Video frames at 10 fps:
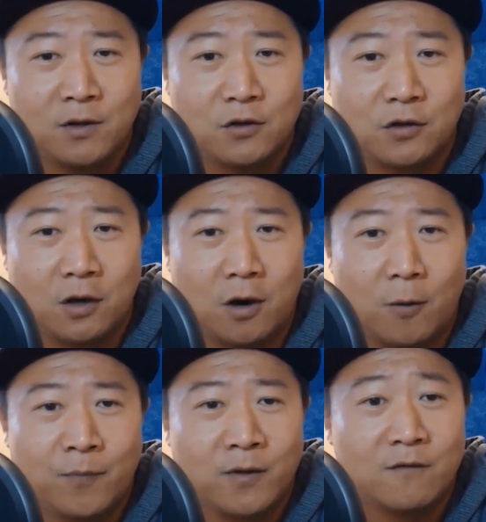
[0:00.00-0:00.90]

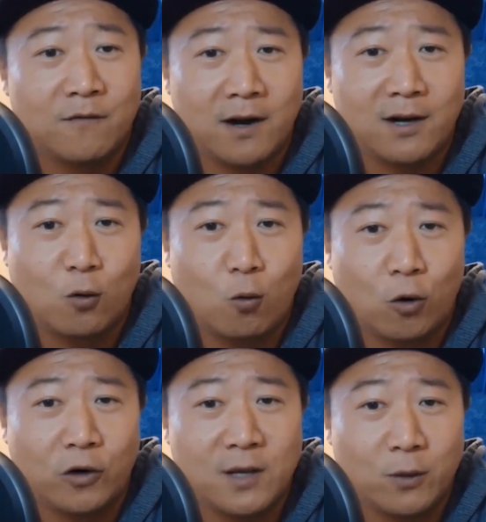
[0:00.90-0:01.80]
So very
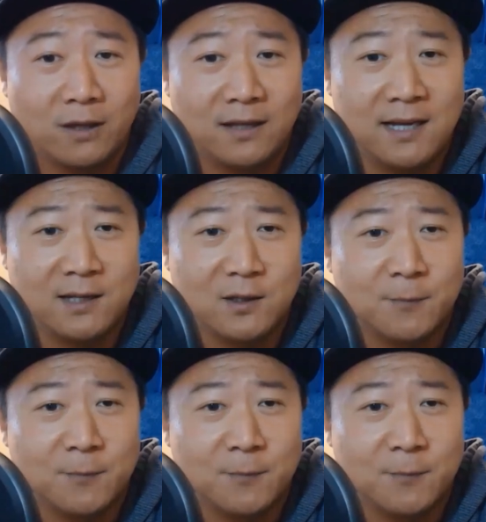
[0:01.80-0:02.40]
quirky release.